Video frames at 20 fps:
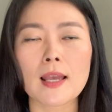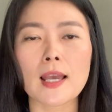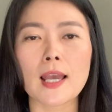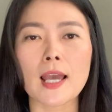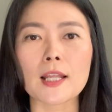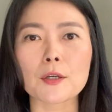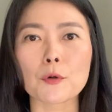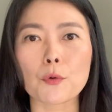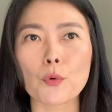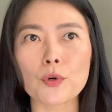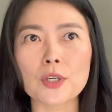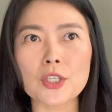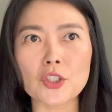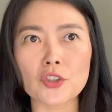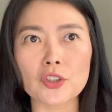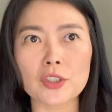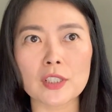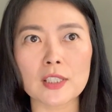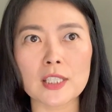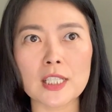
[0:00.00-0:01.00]
And
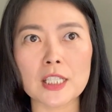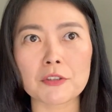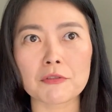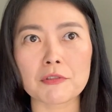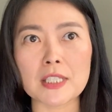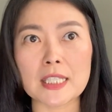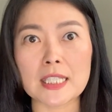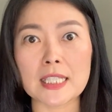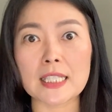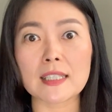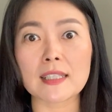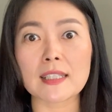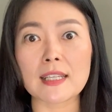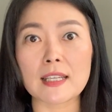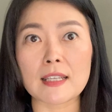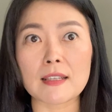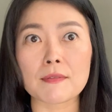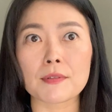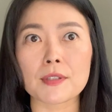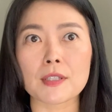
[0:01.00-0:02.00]
originally green tea
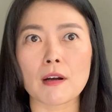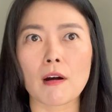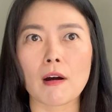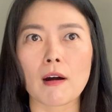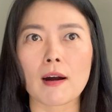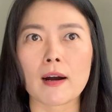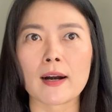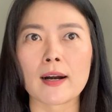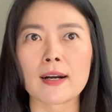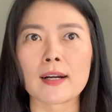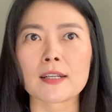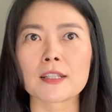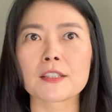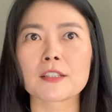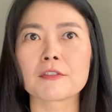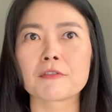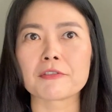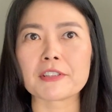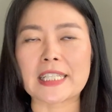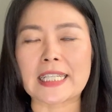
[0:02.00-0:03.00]
leaves are
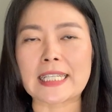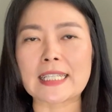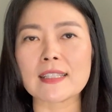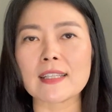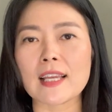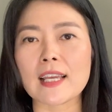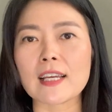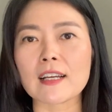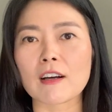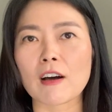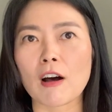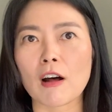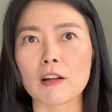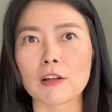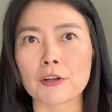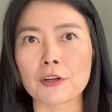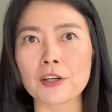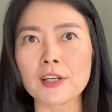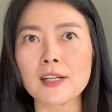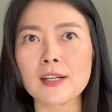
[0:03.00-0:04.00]
green in
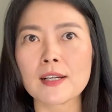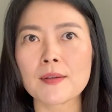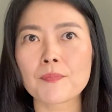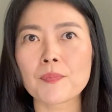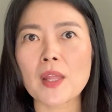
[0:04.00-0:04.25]
color.